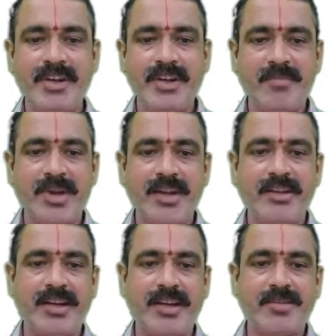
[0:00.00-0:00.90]
in, by
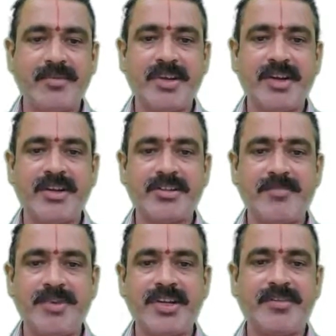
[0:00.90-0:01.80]
the customer and
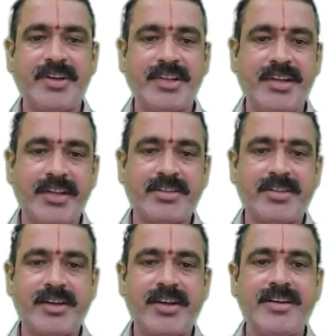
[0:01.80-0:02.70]
submitted for the next
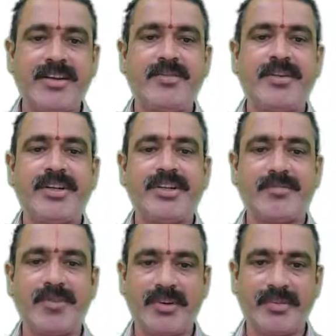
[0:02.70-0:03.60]
and continuation
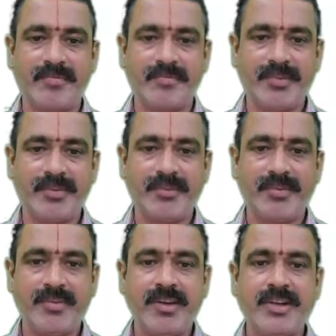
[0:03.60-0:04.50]

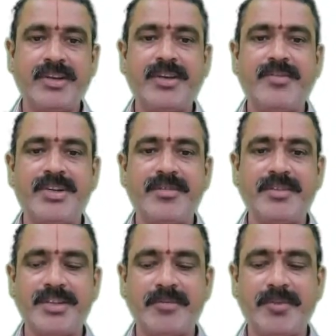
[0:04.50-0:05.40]
of
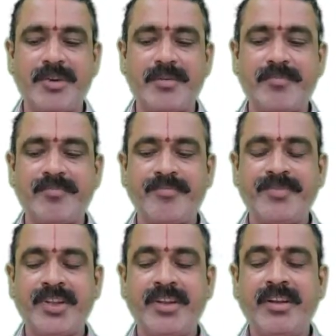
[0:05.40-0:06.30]
the checkbook.
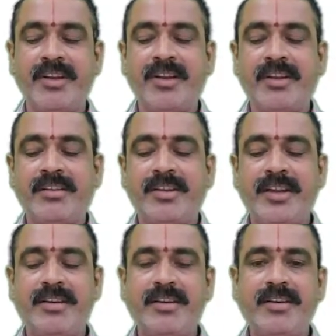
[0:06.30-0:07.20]

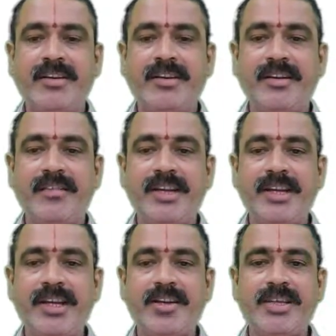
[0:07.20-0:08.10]
Then we
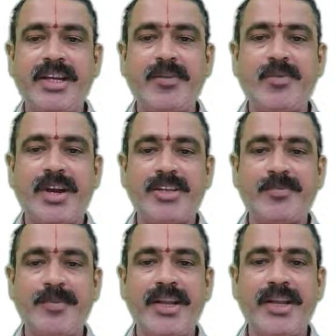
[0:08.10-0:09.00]
need to see what is
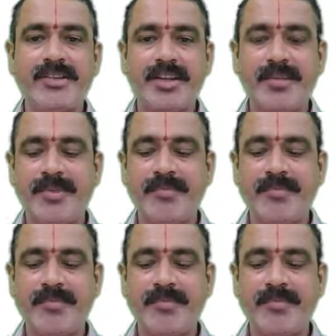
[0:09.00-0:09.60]
pay-in slip.